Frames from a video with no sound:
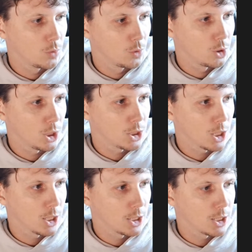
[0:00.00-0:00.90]
Just
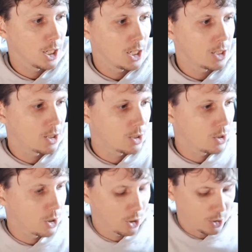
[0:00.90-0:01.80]
going to take
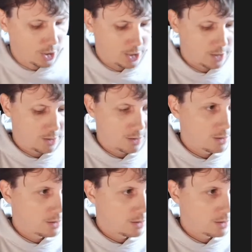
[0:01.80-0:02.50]
Kirk here.